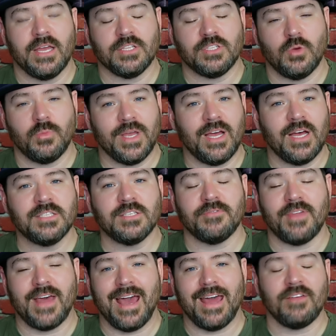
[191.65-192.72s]
And so because of
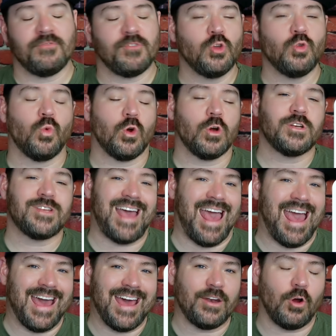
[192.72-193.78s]
that, if you were to
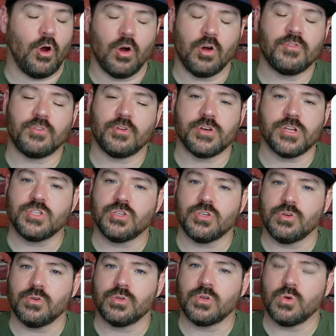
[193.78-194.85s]
add R
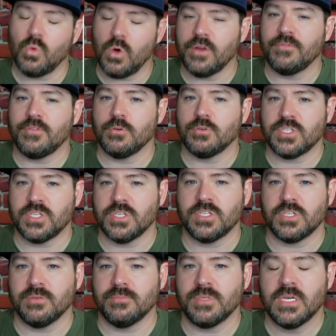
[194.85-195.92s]
thirty-two to one of those
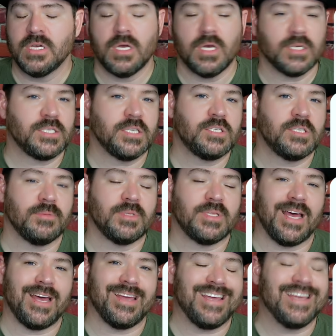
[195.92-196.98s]
systems, a system
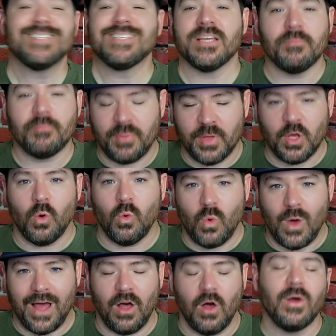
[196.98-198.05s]
that isn't built
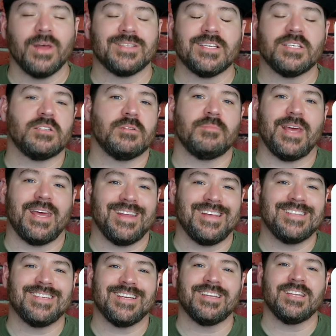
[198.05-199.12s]
well, a system that
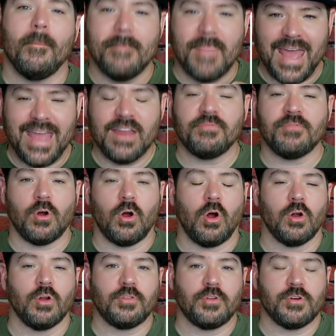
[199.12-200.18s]
isn't made for
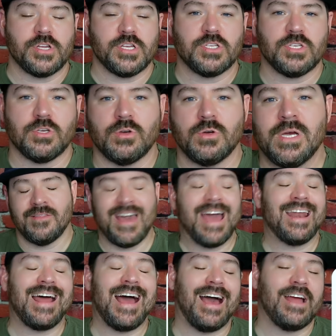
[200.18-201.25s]
R thirty-two,
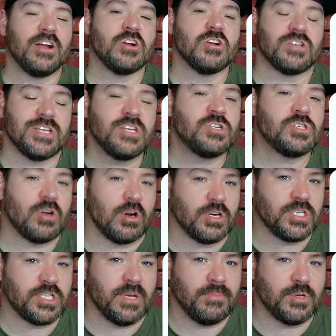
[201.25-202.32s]
that higher
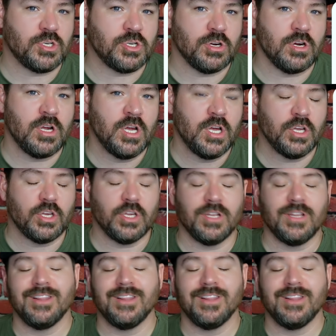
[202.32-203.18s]
discharge temperature could